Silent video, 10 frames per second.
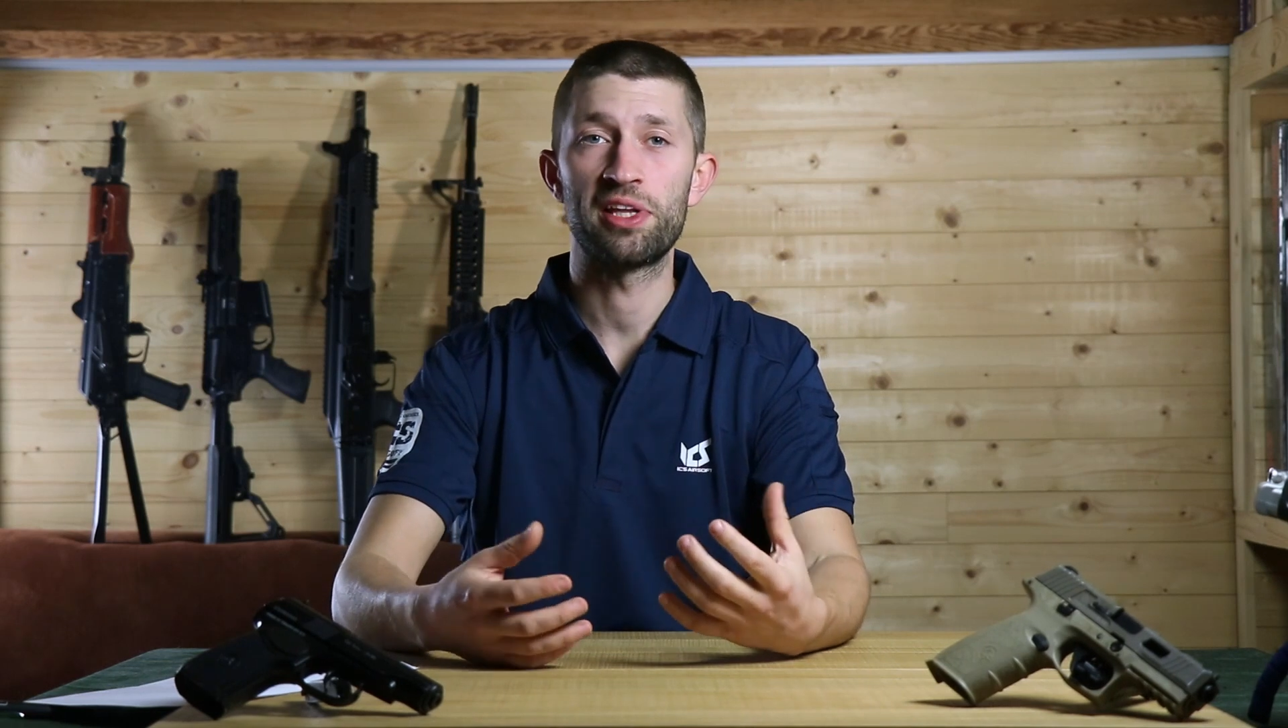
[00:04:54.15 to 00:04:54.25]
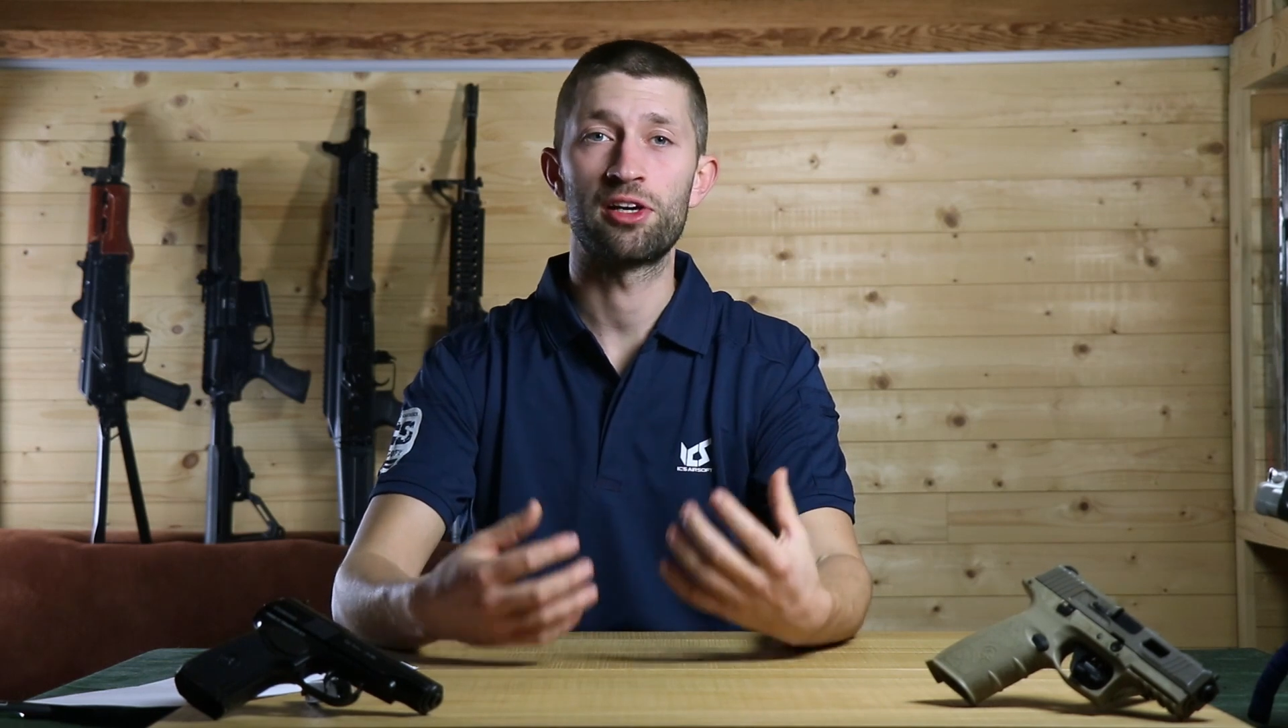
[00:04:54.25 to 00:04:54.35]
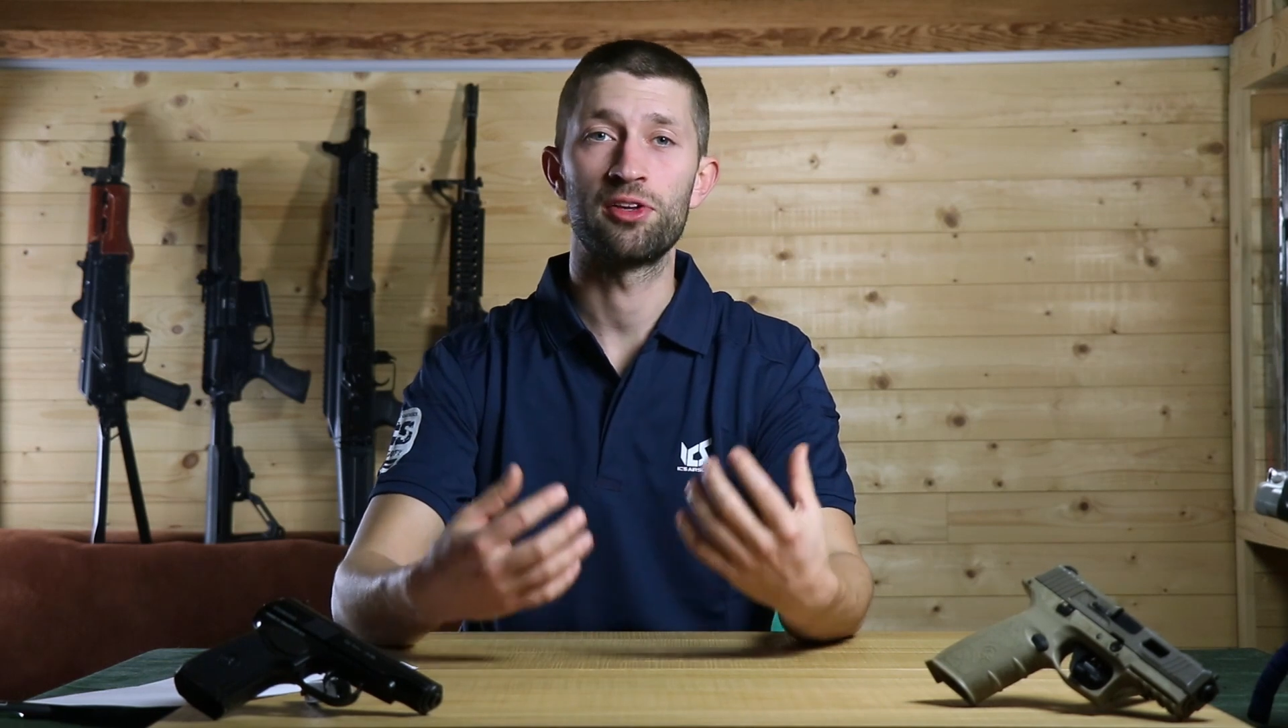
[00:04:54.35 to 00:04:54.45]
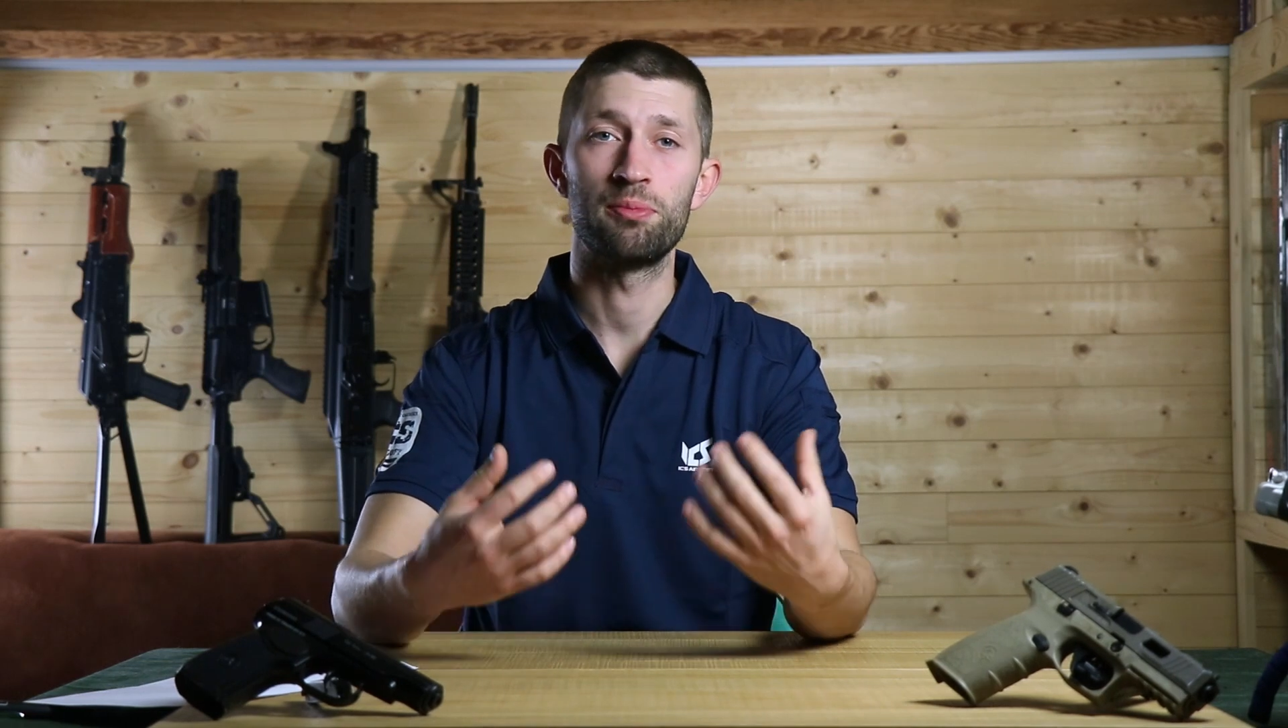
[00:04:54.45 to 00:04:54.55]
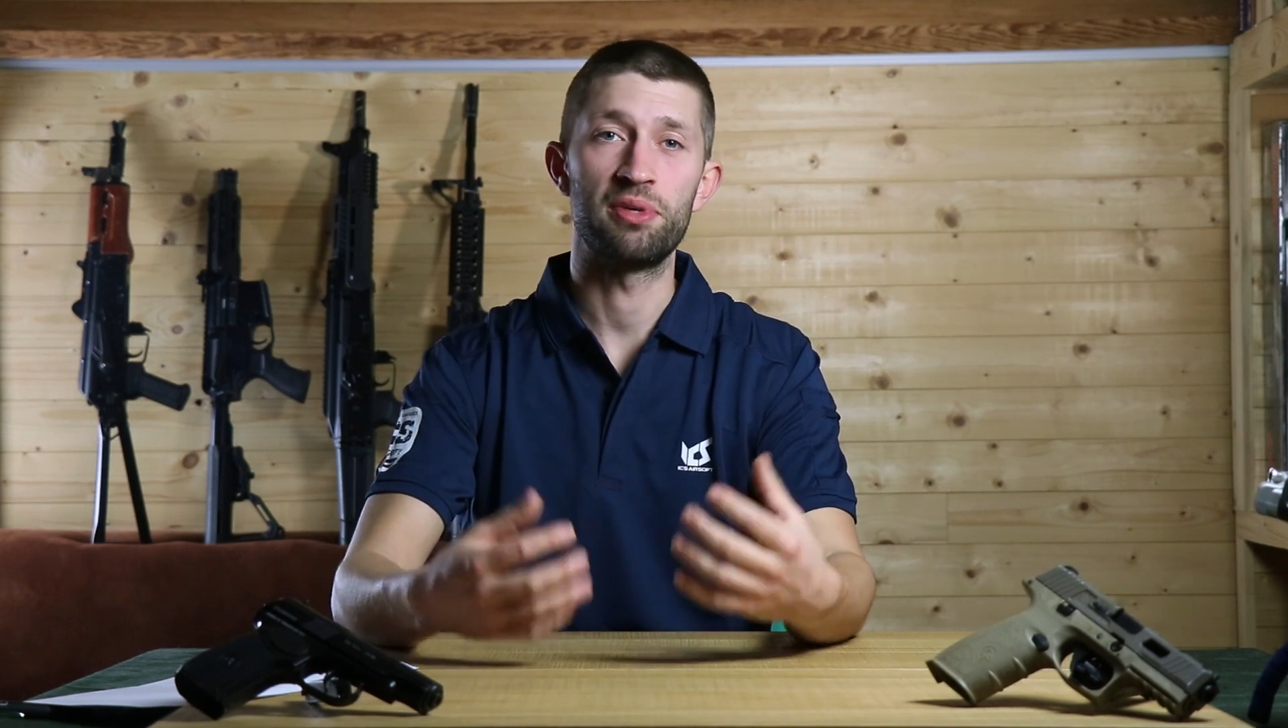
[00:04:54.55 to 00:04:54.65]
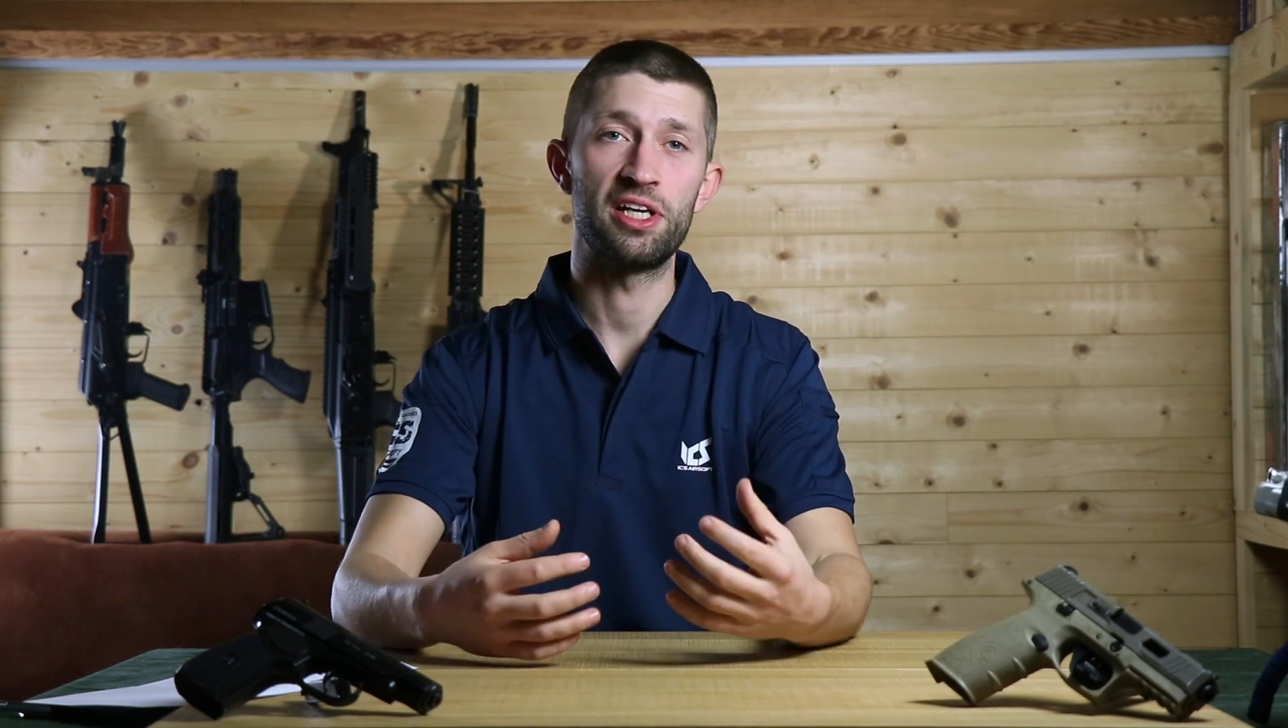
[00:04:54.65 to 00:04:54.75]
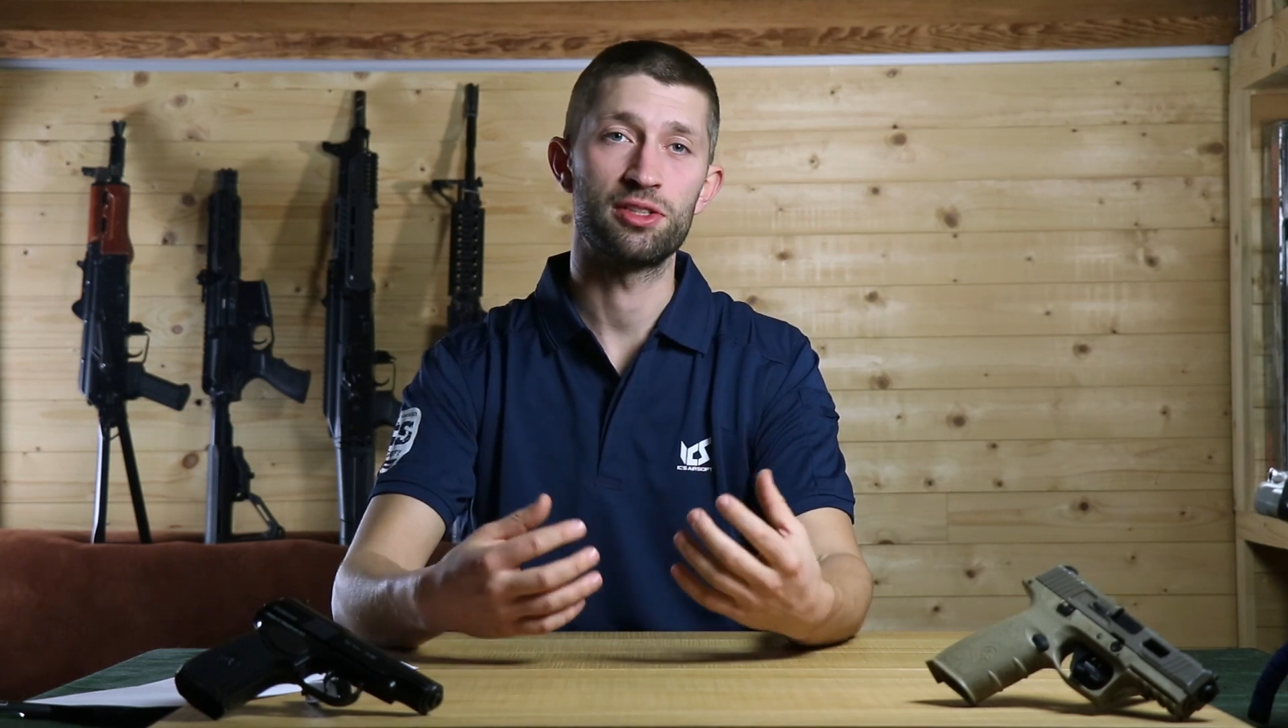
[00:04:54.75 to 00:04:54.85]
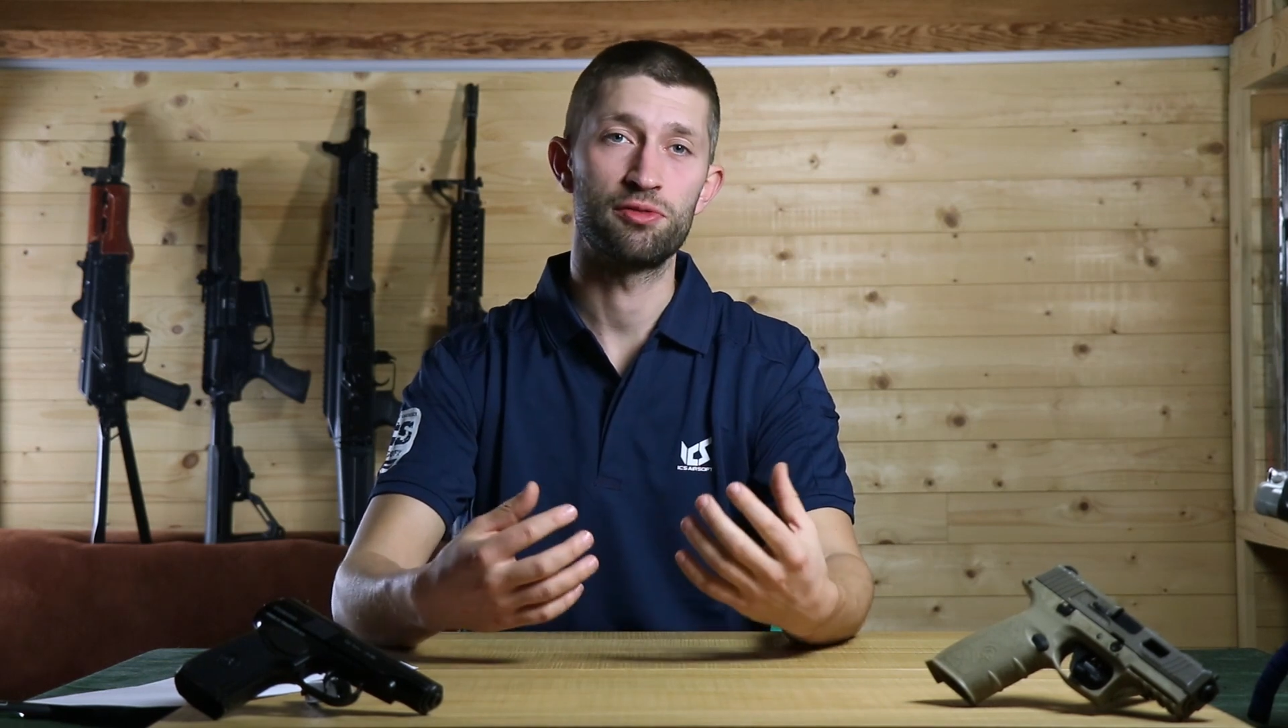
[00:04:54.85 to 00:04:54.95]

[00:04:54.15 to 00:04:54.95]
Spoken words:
that are on the base